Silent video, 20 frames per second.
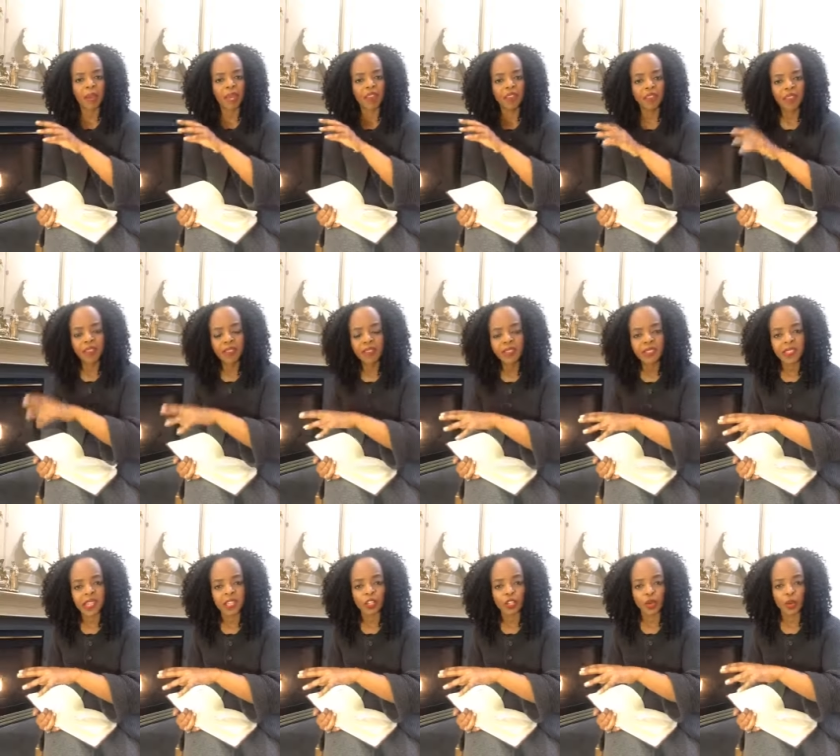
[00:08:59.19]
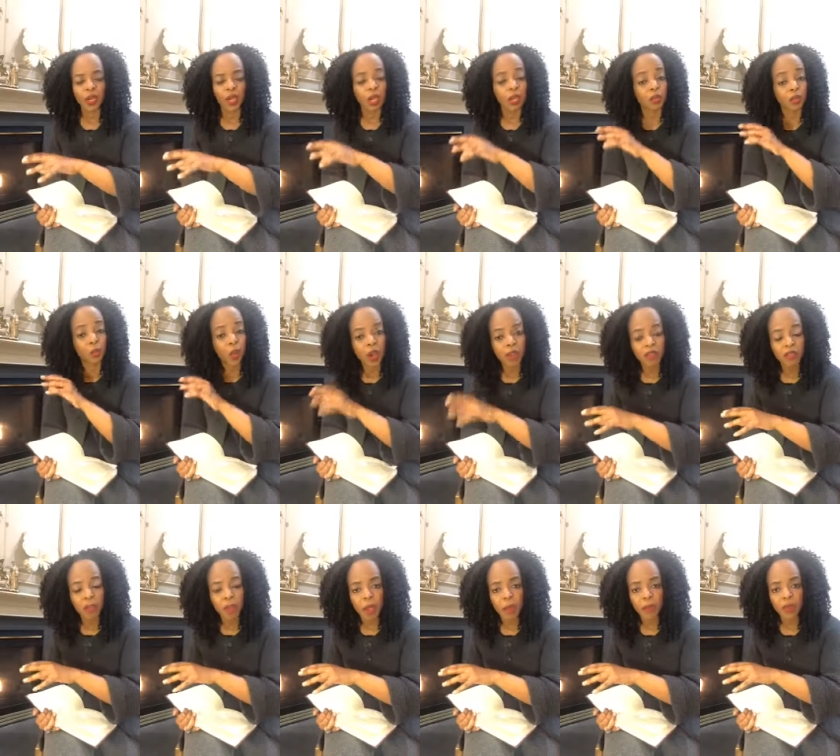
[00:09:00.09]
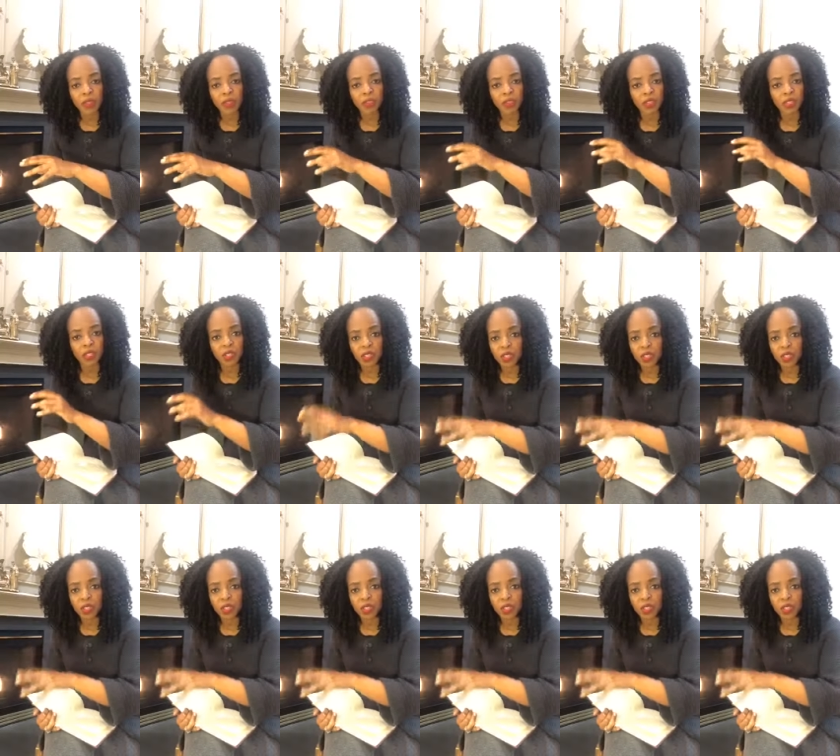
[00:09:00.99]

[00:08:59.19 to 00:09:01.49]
in this sector, and I was one of the members of this